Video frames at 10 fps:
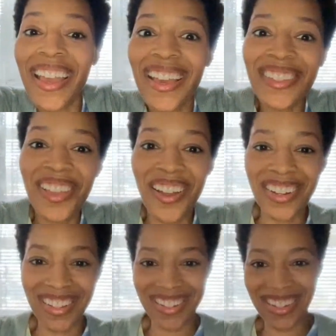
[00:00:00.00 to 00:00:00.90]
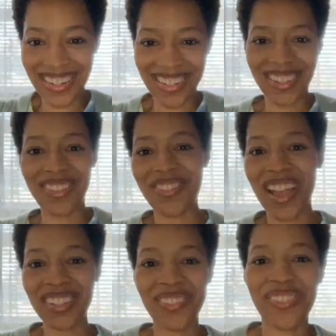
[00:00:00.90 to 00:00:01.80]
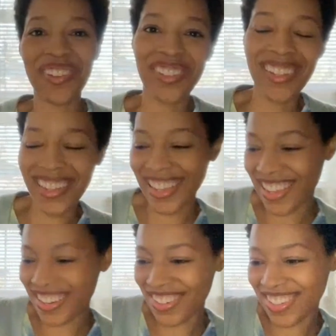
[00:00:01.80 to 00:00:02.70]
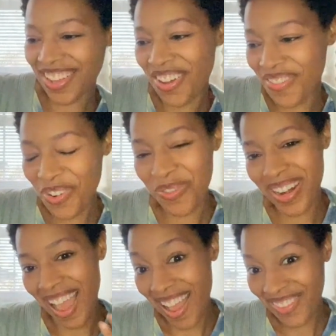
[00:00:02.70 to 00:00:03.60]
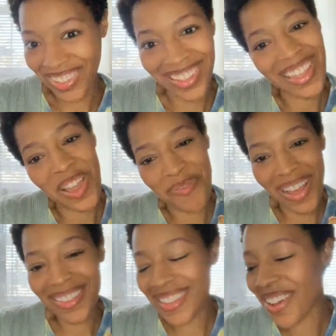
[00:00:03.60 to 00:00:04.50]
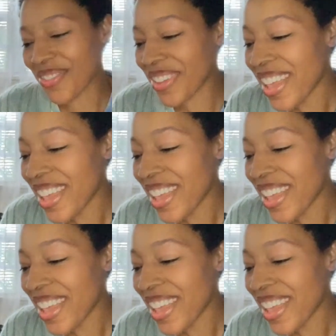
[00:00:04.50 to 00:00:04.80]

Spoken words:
It's hard not to get distracted when you're looking at yourself or when I'm looking at myself.